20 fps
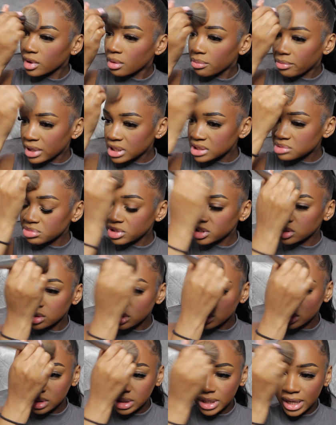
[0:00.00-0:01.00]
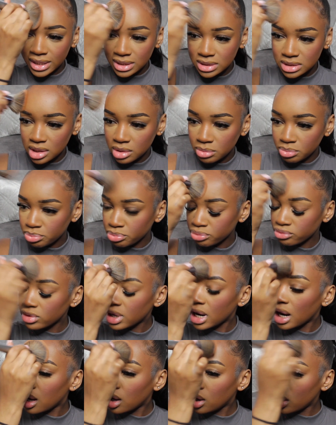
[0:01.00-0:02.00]
Makes me look nice and
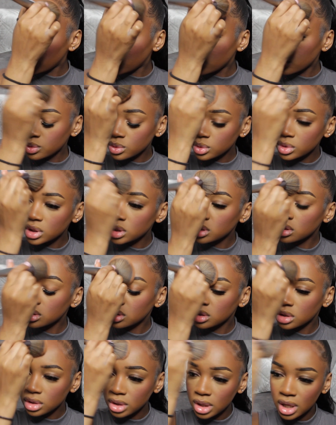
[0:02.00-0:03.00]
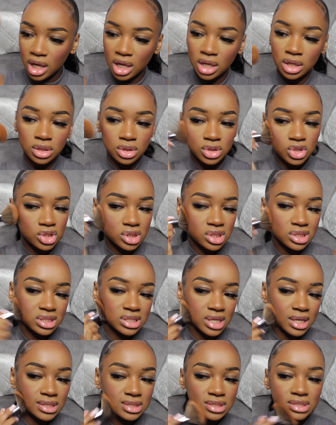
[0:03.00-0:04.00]
brown and just
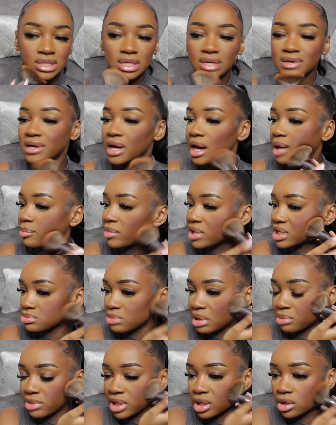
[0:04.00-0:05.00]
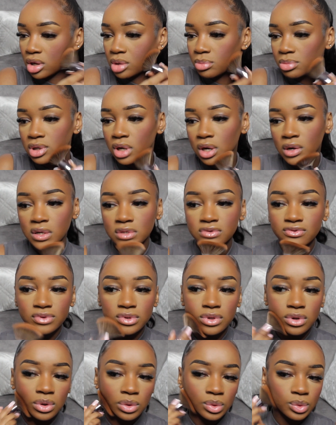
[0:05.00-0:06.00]
sexy, and makes my makeup last for
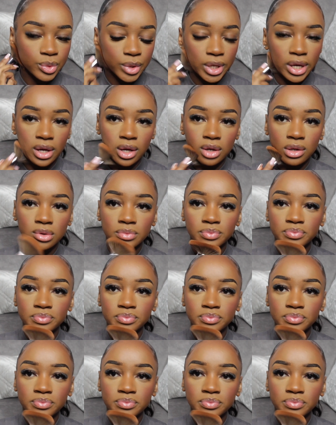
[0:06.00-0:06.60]
the whole day.